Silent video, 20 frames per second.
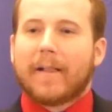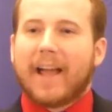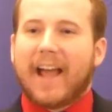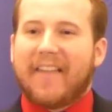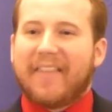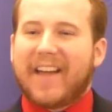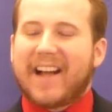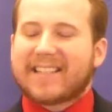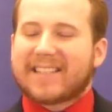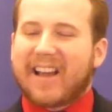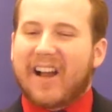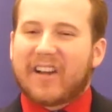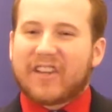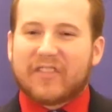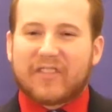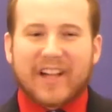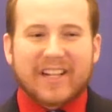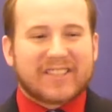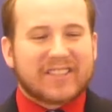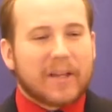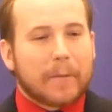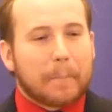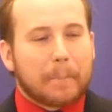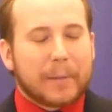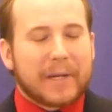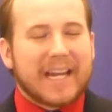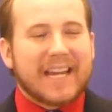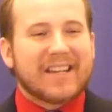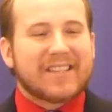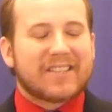And that's how that's the
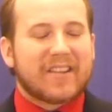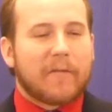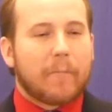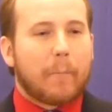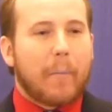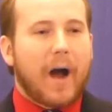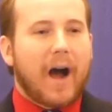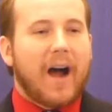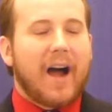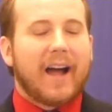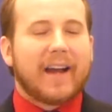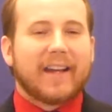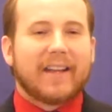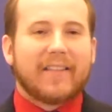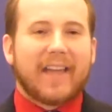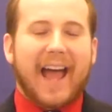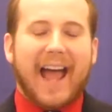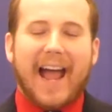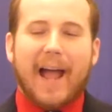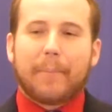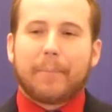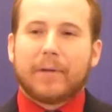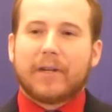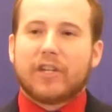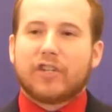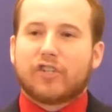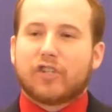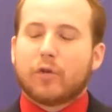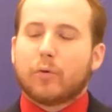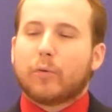peace of mind and the
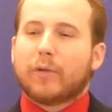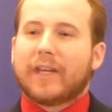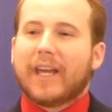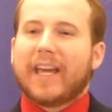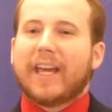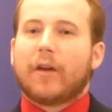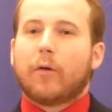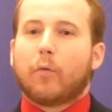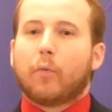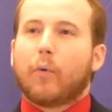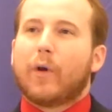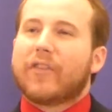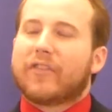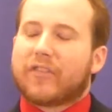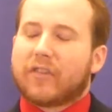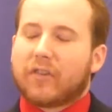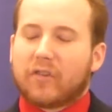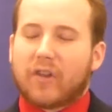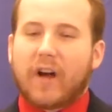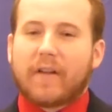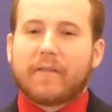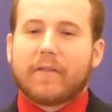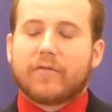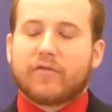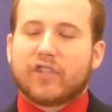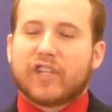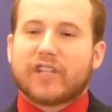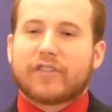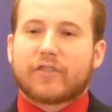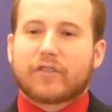happiness you get with the love
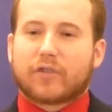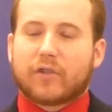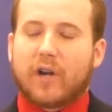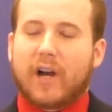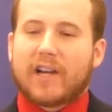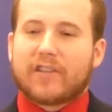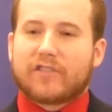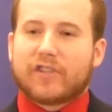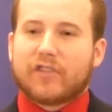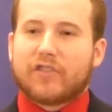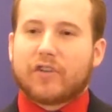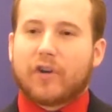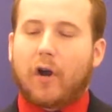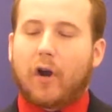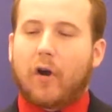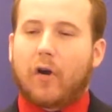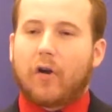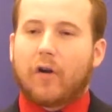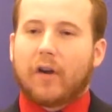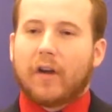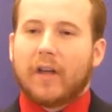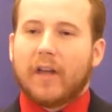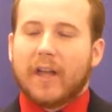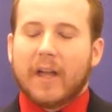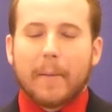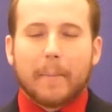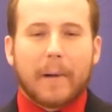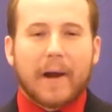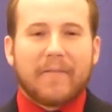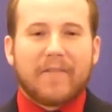of Jesus Christ in your heart.
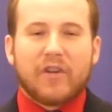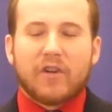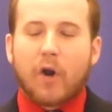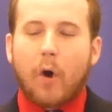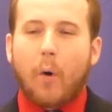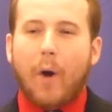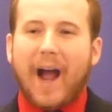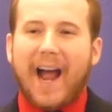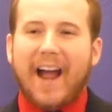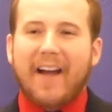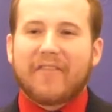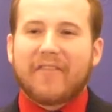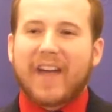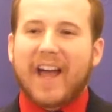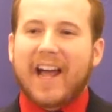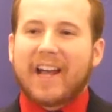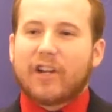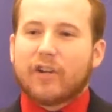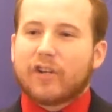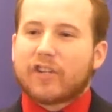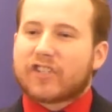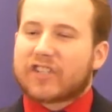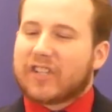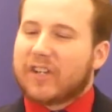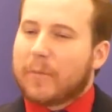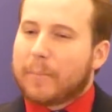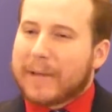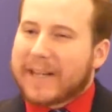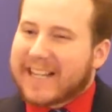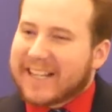But if you don't have that, you're just
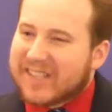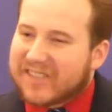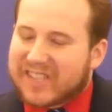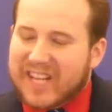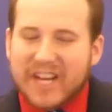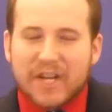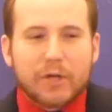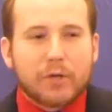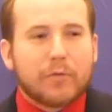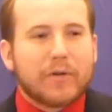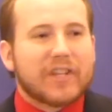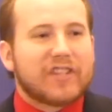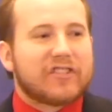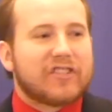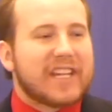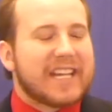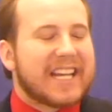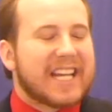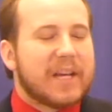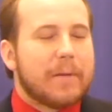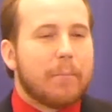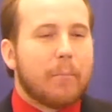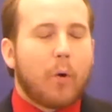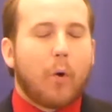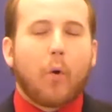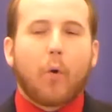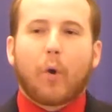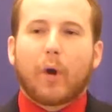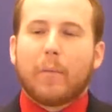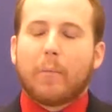going to be continually seeking
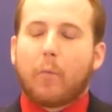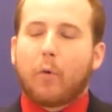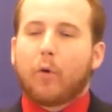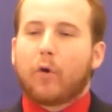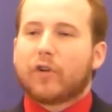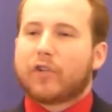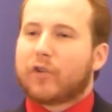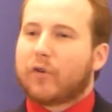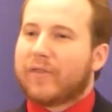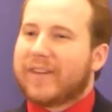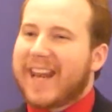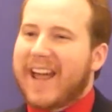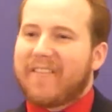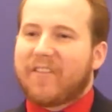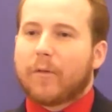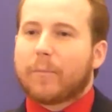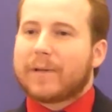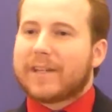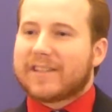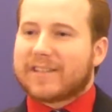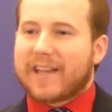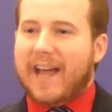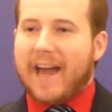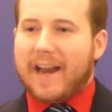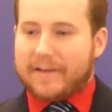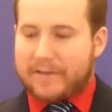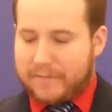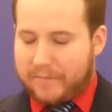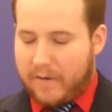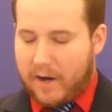more and more, and you'll never be
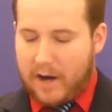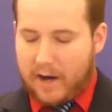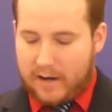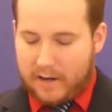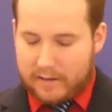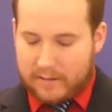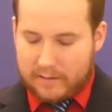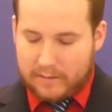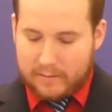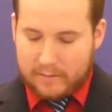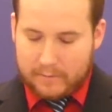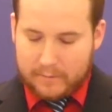satisfied.